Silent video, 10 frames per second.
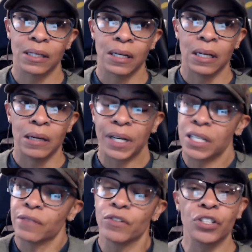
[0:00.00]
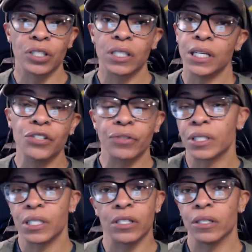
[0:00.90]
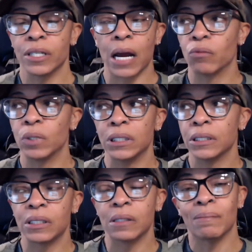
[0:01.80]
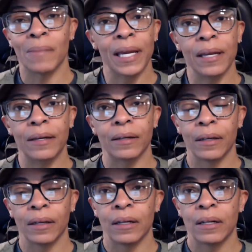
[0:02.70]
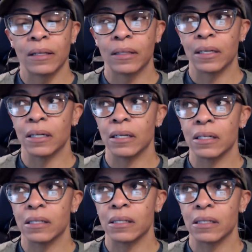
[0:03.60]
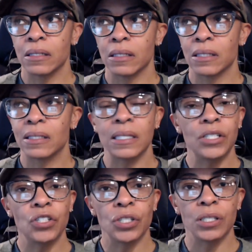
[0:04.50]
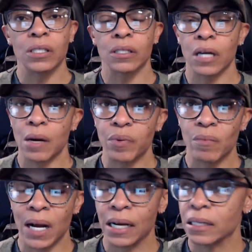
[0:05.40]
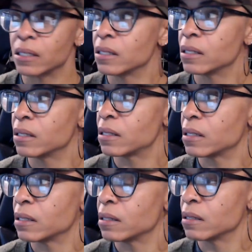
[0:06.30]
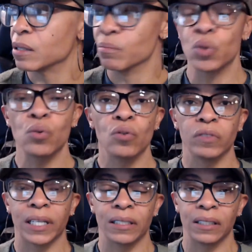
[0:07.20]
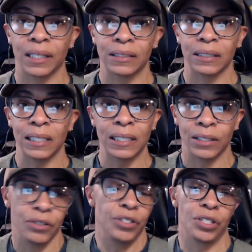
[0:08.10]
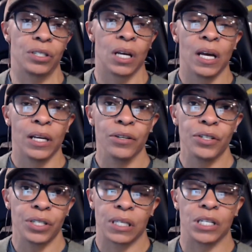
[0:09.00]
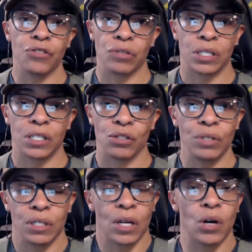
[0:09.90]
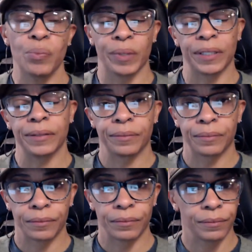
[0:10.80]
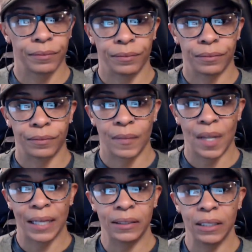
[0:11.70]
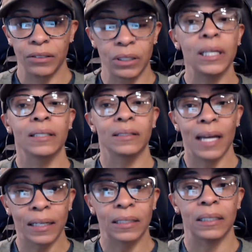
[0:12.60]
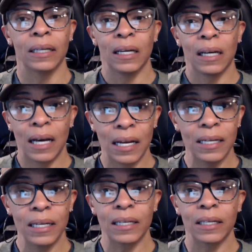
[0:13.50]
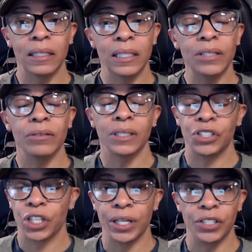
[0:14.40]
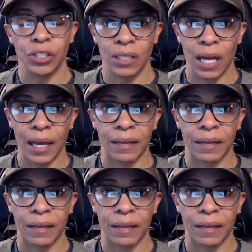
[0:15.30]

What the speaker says: Because if you're just interested and you're not willing to make the decisions, the compromises, and the moves that it takes to get it, you're just interested and you're just hoping. Like seriously, exactly. Holly, it can literally change your life.